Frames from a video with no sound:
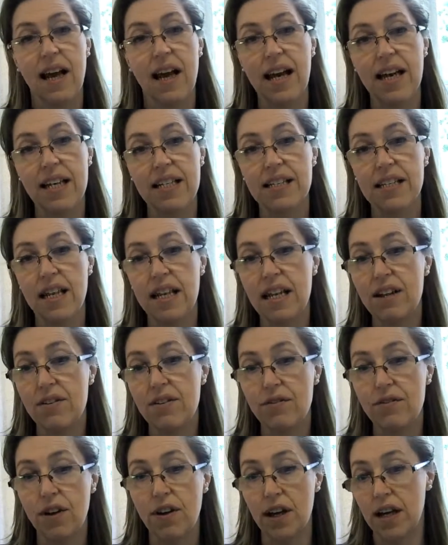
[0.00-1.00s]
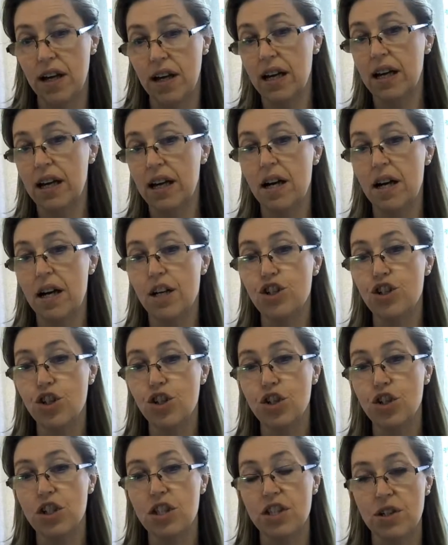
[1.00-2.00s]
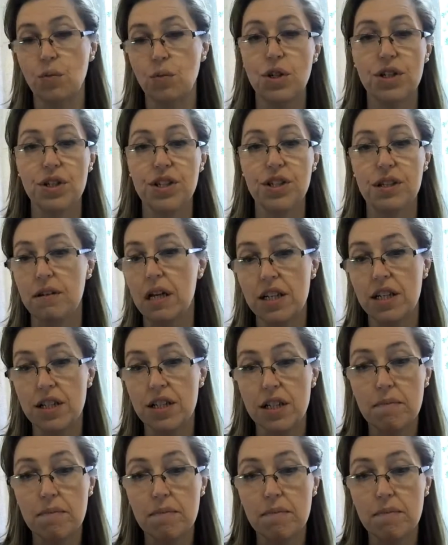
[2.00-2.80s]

And if a student was